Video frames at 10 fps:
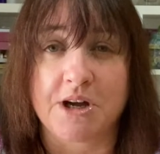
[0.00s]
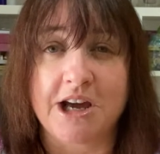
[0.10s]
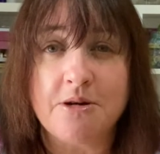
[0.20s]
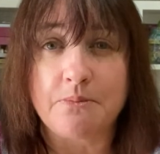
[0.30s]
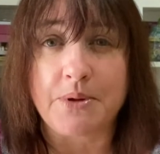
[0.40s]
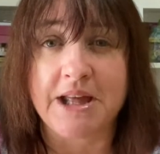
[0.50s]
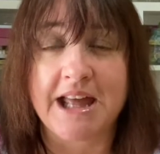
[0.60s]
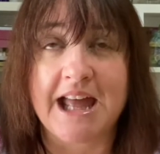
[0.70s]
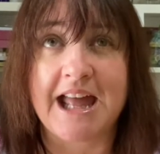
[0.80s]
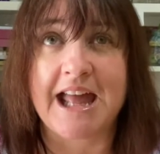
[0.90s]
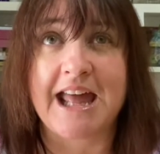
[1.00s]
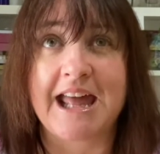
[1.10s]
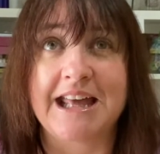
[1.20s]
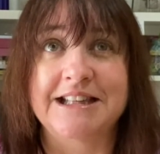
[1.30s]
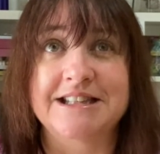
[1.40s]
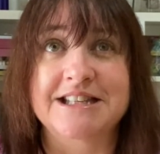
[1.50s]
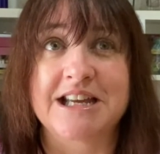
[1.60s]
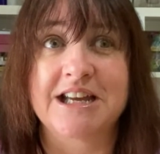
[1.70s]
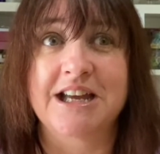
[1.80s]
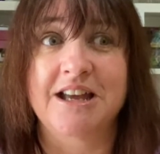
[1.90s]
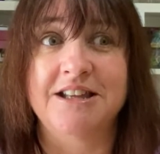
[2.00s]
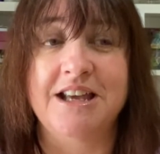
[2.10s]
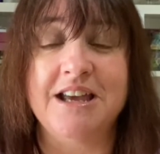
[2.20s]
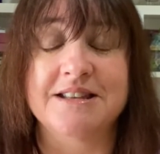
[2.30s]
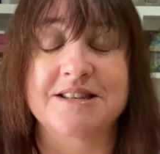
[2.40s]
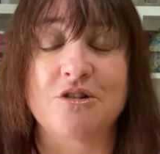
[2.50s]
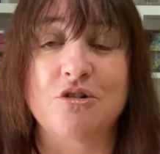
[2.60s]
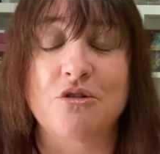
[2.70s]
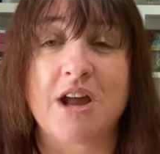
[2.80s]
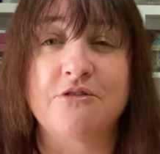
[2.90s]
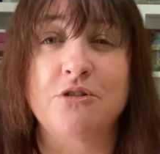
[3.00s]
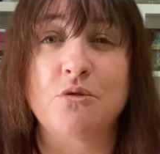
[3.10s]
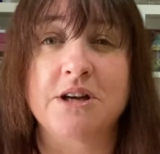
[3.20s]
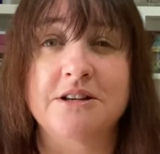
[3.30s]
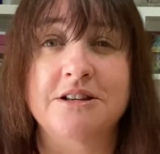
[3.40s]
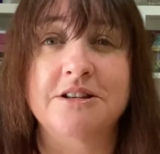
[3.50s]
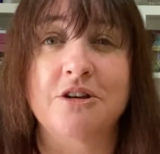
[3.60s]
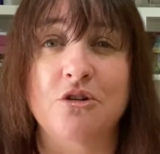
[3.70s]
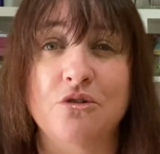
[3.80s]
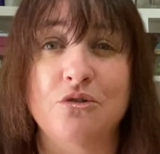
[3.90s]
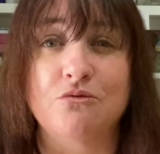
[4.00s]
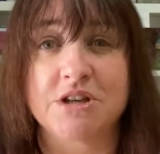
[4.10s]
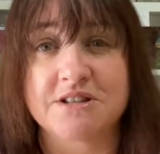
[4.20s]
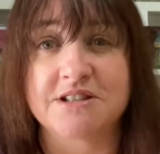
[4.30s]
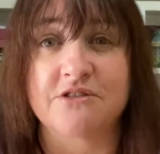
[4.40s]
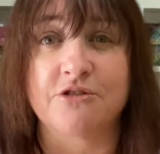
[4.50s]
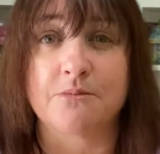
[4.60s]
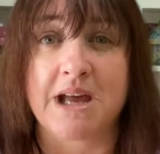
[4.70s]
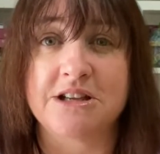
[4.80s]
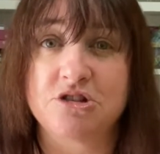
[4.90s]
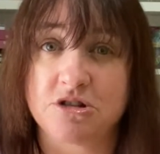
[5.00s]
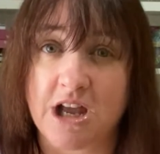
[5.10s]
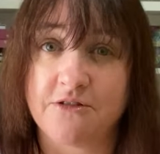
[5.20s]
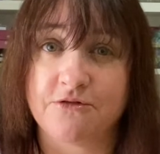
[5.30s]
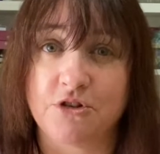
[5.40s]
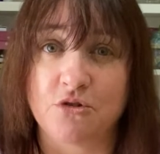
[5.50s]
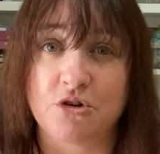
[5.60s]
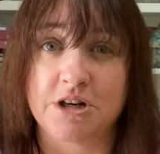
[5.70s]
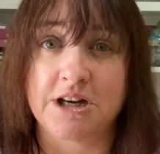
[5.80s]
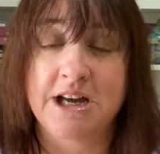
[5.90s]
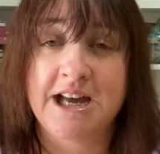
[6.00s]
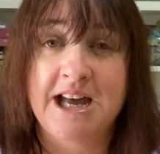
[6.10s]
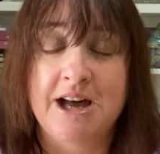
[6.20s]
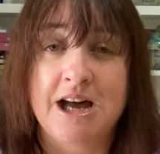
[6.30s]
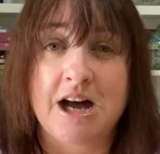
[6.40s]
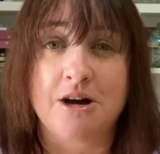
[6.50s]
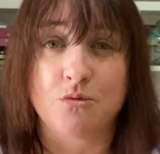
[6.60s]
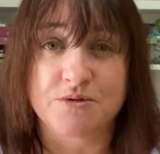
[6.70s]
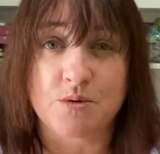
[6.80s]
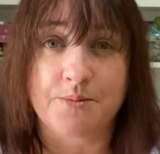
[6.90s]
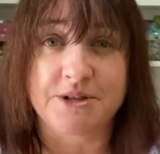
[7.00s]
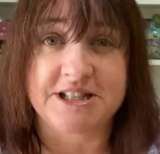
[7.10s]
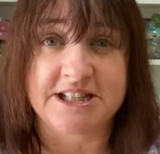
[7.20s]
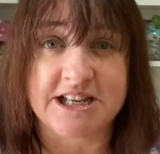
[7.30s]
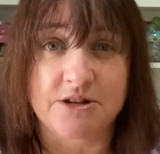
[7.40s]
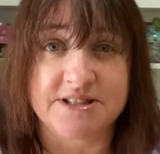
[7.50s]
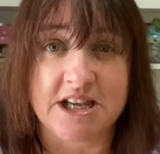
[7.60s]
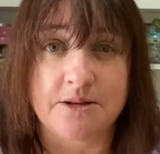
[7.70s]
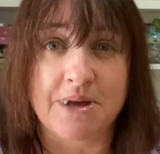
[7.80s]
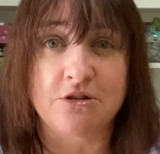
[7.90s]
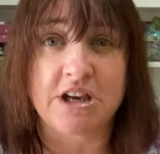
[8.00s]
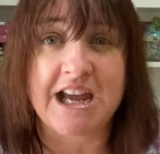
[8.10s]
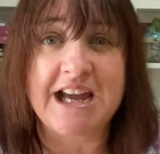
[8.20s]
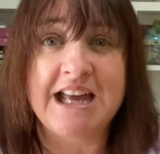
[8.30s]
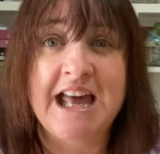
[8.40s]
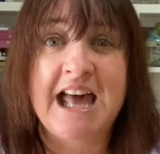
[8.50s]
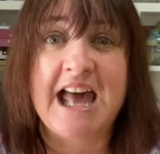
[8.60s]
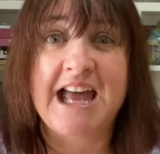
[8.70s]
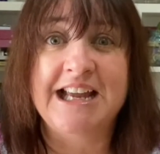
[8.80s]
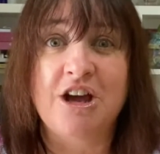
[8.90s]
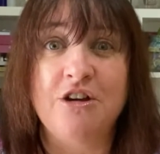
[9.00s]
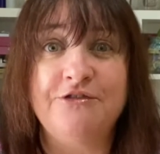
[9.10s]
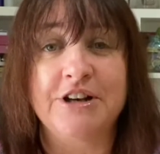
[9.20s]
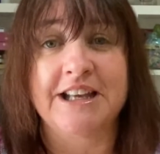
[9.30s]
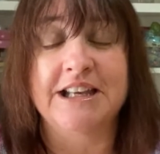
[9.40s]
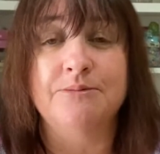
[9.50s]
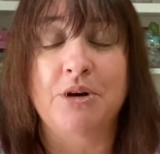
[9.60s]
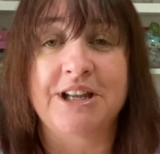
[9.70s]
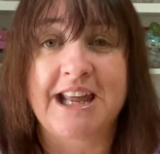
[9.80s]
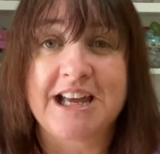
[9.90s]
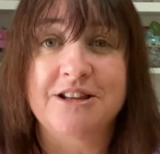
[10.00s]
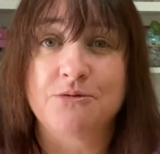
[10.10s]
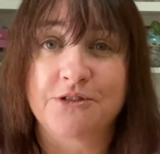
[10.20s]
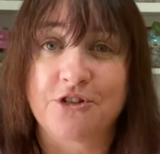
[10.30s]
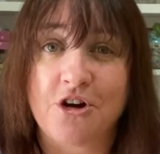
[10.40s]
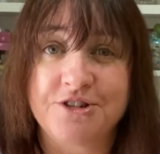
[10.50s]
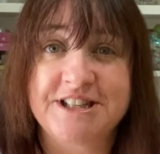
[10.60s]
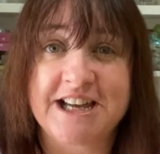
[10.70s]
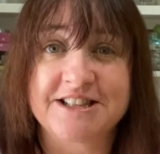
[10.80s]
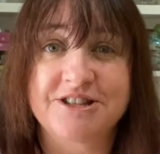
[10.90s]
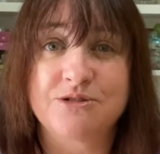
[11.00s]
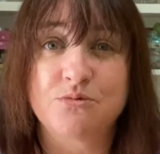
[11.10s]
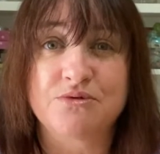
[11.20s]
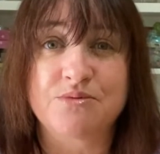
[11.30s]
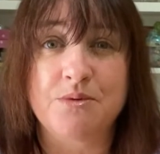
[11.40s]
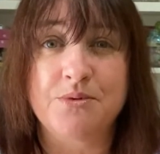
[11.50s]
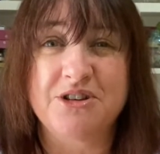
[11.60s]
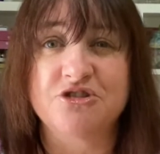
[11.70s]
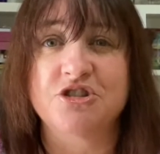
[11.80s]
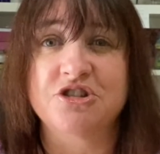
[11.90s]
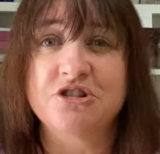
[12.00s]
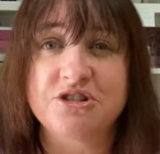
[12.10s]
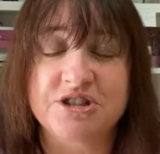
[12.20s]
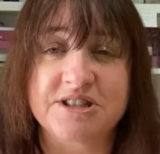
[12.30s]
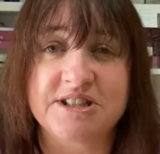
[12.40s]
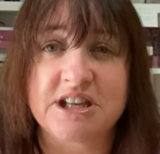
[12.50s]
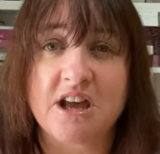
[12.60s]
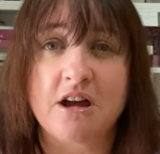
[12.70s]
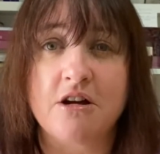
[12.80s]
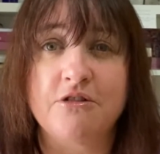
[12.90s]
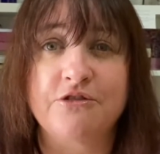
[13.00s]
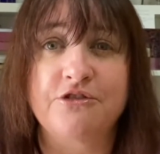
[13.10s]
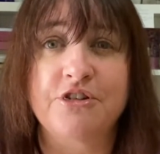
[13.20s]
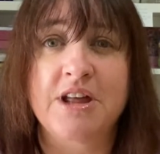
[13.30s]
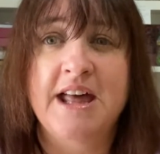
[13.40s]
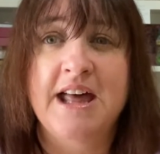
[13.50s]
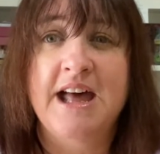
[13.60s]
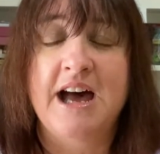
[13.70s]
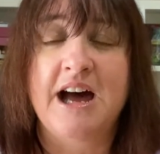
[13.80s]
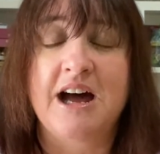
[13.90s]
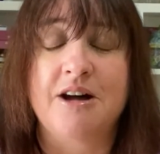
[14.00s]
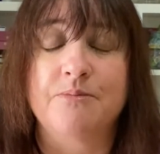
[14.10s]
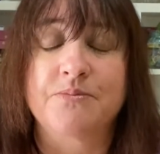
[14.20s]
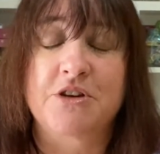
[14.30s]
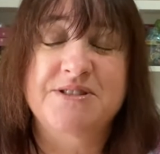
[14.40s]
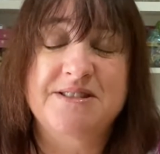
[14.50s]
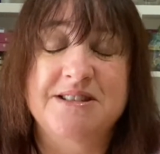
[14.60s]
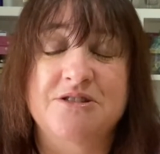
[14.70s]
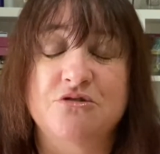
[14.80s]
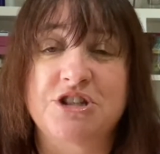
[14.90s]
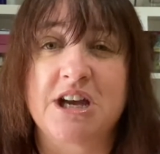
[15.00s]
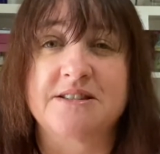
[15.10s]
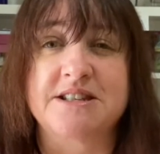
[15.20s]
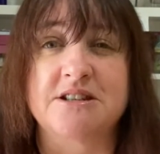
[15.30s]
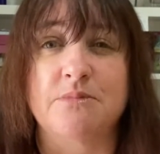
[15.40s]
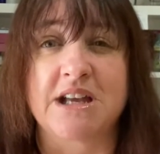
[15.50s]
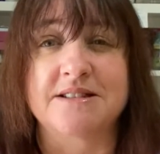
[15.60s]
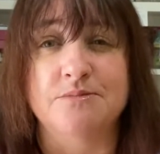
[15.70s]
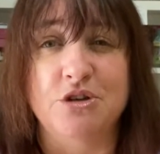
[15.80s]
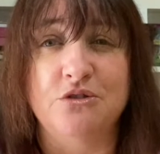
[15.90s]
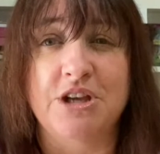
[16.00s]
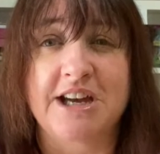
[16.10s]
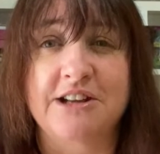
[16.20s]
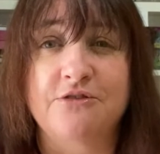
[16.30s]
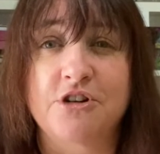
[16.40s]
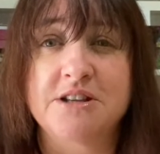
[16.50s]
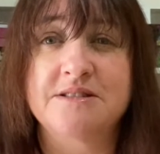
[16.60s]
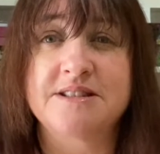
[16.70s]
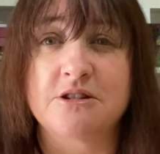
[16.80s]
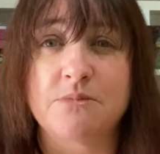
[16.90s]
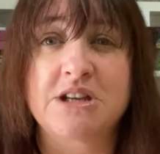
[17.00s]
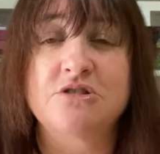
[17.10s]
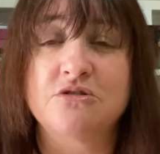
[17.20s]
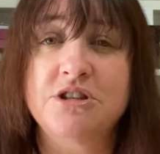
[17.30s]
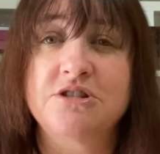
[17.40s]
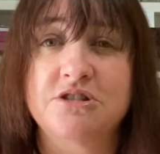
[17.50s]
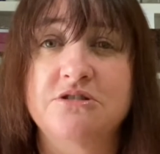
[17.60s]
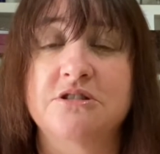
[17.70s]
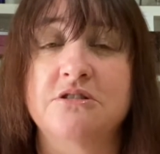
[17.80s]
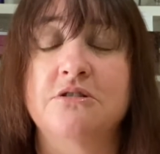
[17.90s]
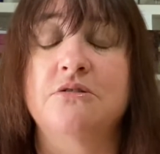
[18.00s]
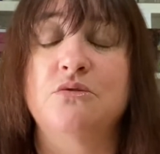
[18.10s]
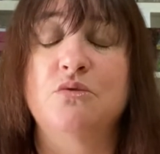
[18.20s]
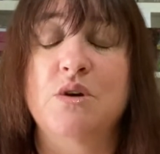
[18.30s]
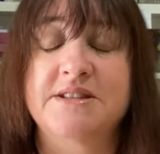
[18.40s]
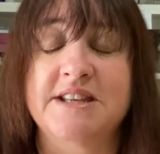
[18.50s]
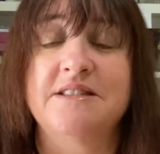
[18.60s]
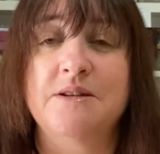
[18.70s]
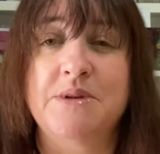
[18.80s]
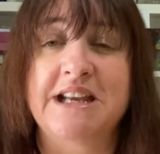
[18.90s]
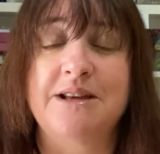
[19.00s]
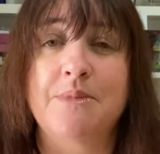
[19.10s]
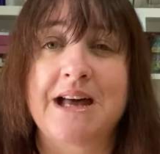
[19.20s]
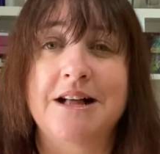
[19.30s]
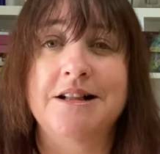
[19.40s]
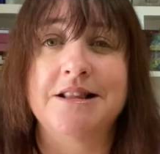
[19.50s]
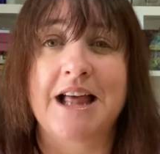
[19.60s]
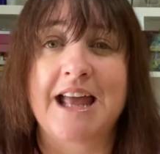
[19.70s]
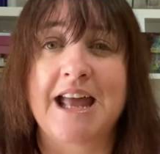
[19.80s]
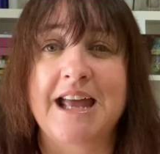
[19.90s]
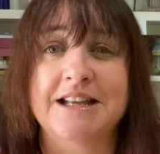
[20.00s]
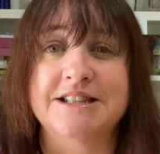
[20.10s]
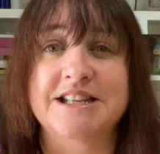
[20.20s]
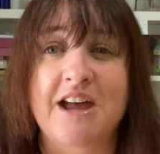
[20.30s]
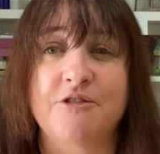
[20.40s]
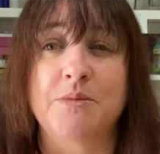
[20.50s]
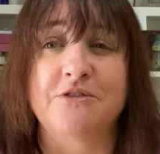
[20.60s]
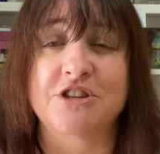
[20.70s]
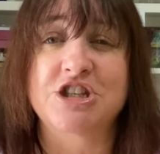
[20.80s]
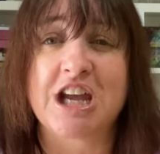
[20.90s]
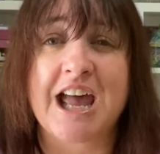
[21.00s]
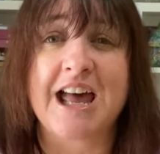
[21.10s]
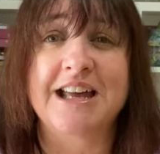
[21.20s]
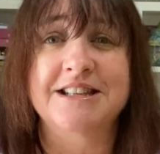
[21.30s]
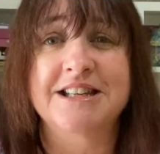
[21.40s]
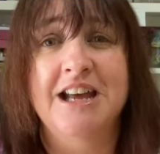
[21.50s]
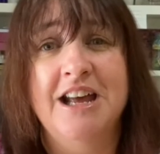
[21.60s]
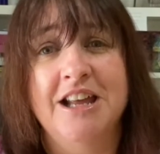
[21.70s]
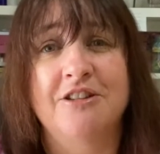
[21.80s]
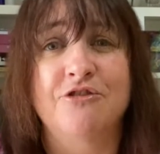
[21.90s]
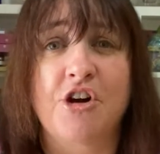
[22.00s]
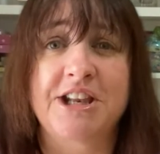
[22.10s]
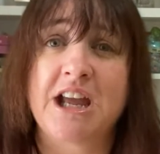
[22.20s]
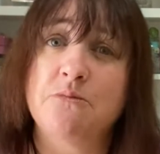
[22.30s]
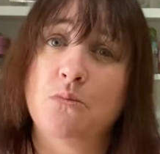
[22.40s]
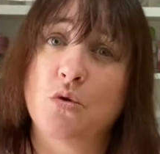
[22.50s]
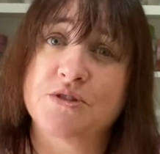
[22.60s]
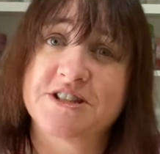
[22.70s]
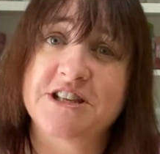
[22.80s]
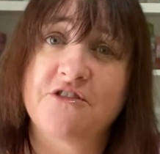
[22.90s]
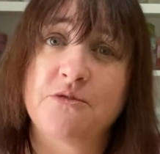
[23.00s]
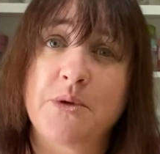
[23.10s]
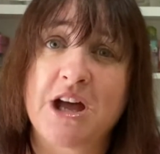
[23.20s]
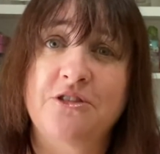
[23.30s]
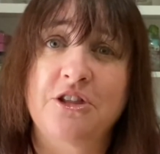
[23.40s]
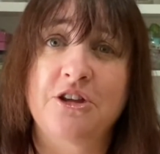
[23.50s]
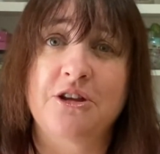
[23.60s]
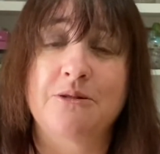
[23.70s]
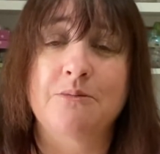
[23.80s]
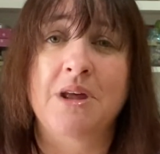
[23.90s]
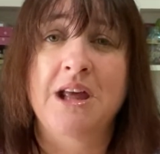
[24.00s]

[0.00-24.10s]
up. And yeah, so everyone who registered for May should have your Woolswapper details email now, and hopefully by now you would have contacted your Woolswapper, introduced yourself, because this is your chance to make some new yarny friends. So make sure you do send them an email and have a bit of a chat. You can find out more stuff about them.